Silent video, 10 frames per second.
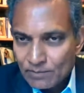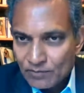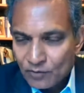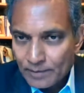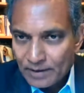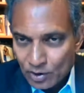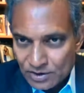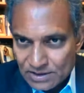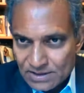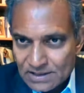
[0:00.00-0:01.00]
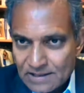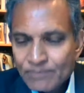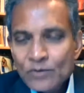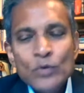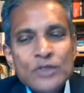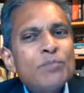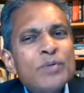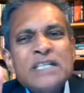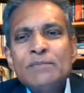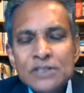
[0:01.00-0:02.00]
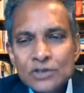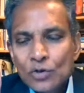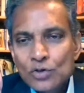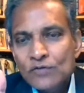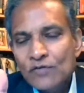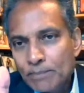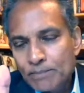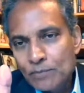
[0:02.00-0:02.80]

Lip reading: reforming process, which pretty much goes for